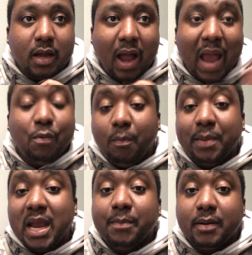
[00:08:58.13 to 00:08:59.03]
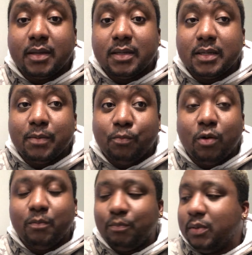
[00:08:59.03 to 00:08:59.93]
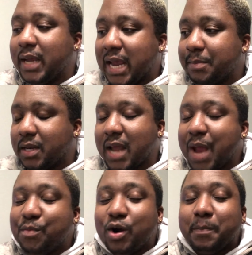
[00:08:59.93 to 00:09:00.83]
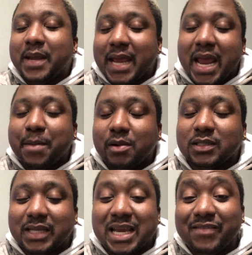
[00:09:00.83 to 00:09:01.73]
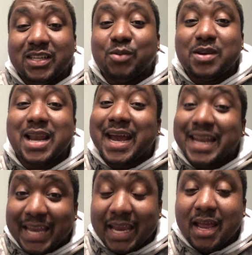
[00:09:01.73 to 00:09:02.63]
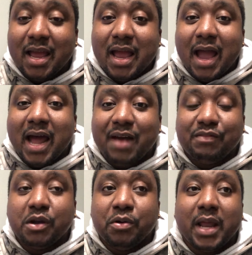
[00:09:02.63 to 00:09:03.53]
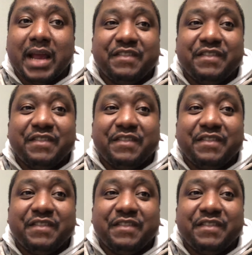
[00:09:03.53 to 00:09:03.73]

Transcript: I won't be able, won't be able, I won't be able to even do 90 I'd have to go like